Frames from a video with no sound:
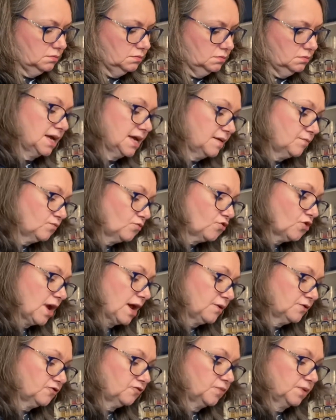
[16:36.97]
I am
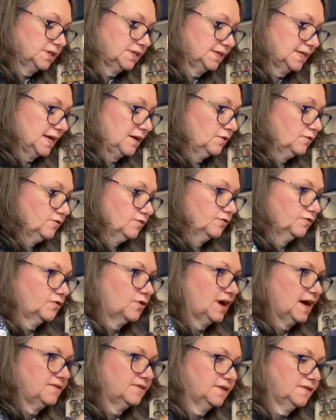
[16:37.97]
proud of myself for
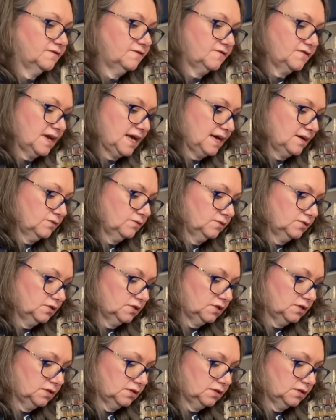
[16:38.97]
having found